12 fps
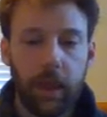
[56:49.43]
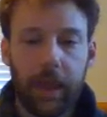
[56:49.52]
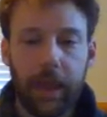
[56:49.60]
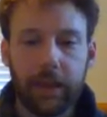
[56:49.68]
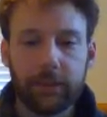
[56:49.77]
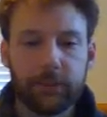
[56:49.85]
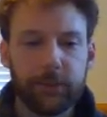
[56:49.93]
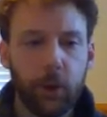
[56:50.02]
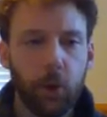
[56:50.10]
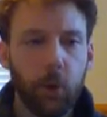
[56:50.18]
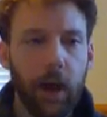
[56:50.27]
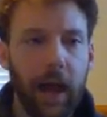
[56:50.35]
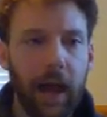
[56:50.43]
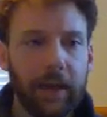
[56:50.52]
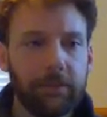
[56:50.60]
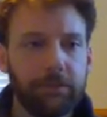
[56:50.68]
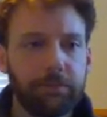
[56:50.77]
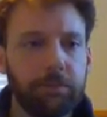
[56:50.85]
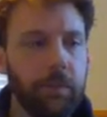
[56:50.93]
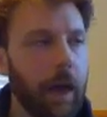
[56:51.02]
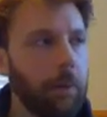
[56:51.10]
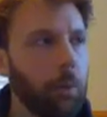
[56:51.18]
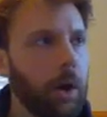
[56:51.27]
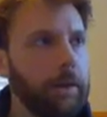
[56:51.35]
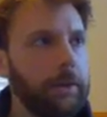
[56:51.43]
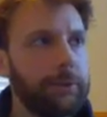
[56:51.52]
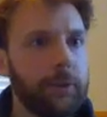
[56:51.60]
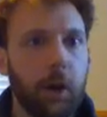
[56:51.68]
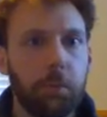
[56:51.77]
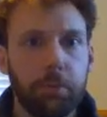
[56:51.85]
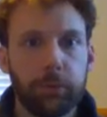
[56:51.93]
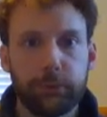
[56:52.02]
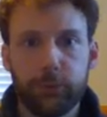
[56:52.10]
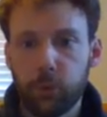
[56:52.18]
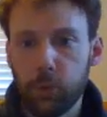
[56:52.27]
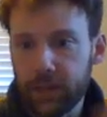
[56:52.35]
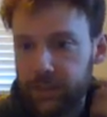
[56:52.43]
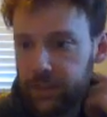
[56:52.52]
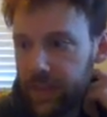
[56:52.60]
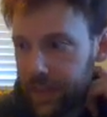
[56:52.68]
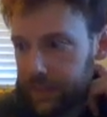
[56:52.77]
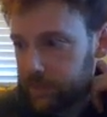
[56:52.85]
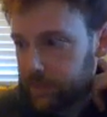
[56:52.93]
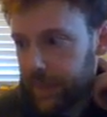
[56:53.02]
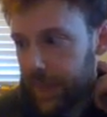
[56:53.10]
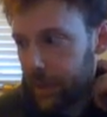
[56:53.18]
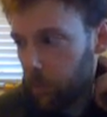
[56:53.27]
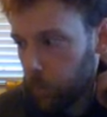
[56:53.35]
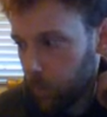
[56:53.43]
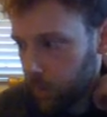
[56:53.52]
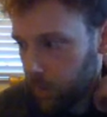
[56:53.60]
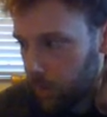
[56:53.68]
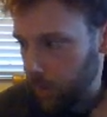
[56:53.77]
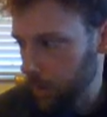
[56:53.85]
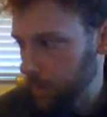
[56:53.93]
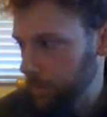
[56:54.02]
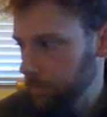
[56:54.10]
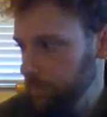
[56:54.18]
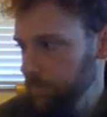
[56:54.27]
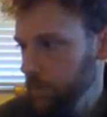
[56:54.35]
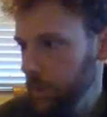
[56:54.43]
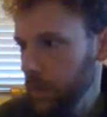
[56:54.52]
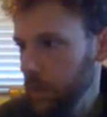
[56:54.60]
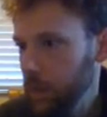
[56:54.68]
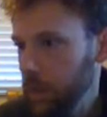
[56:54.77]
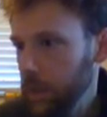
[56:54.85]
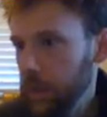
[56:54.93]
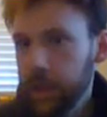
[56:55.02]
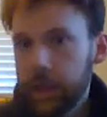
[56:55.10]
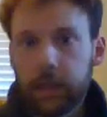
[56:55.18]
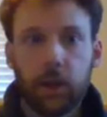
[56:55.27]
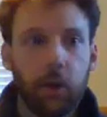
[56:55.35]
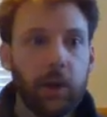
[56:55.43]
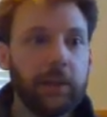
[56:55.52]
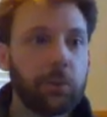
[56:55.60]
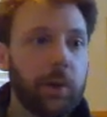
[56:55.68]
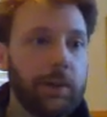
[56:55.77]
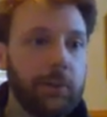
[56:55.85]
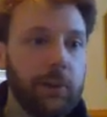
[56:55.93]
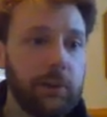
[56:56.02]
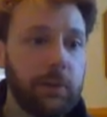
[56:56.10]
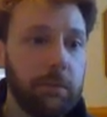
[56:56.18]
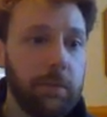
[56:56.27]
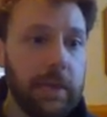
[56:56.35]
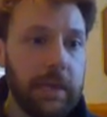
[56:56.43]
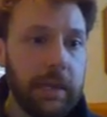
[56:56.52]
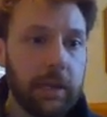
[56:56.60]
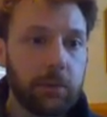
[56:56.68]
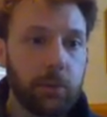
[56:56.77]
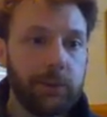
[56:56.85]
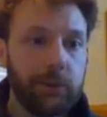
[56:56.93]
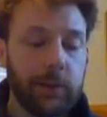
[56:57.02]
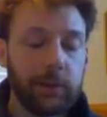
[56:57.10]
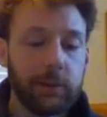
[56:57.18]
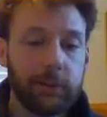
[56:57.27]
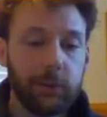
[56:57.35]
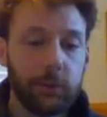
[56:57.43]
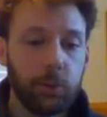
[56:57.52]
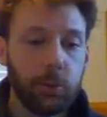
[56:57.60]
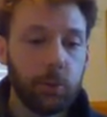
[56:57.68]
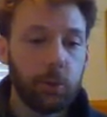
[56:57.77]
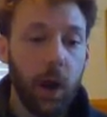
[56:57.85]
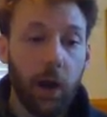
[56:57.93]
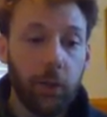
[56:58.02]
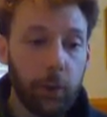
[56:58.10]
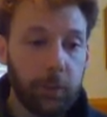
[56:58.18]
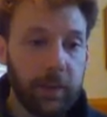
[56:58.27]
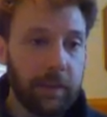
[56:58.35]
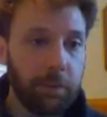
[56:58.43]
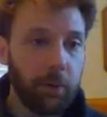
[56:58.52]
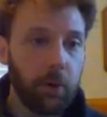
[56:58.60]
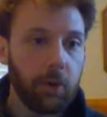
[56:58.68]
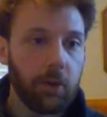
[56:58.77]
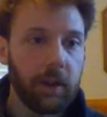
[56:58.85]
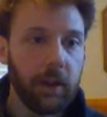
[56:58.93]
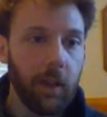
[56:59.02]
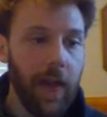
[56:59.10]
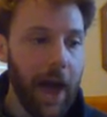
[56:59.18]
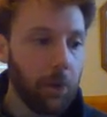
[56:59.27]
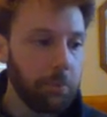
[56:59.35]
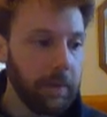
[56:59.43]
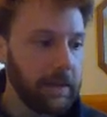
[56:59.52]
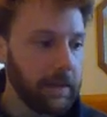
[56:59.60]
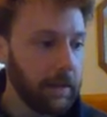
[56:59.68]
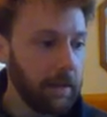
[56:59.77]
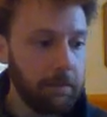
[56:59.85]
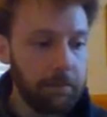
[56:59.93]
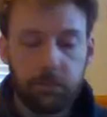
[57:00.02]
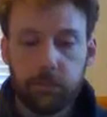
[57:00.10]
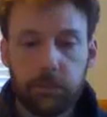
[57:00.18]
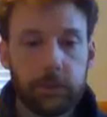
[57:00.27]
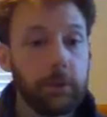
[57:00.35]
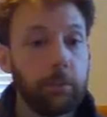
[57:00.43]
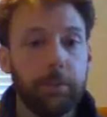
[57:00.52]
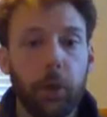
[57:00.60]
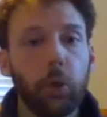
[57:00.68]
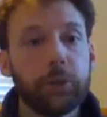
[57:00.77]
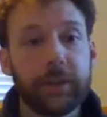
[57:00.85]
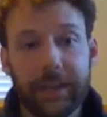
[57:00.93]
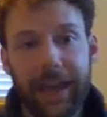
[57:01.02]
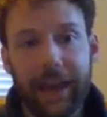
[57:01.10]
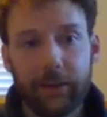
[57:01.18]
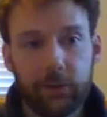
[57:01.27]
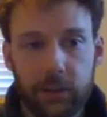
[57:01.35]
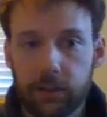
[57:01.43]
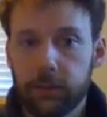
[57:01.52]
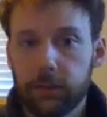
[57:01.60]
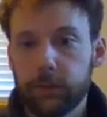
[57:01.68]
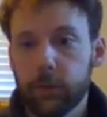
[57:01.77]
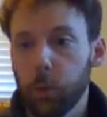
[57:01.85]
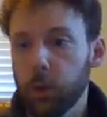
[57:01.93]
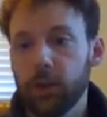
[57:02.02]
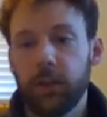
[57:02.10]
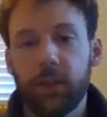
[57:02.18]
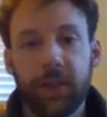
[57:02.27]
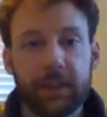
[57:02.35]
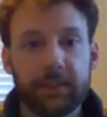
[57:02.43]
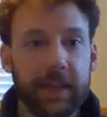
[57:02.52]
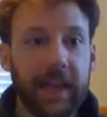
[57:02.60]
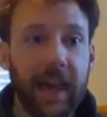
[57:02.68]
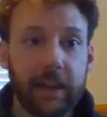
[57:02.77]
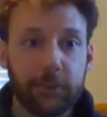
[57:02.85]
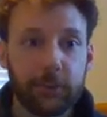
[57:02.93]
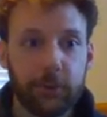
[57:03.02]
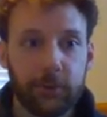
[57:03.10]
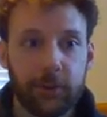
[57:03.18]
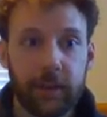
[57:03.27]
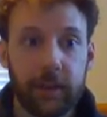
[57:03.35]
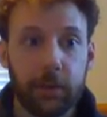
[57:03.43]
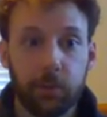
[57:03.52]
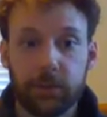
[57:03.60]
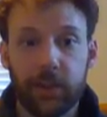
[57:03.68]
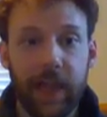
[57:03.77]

And so I wanted to start pursuing things that were, you know, enriching to me, enriching to other people, and allowed me to build connections. So one of the things I got interested in was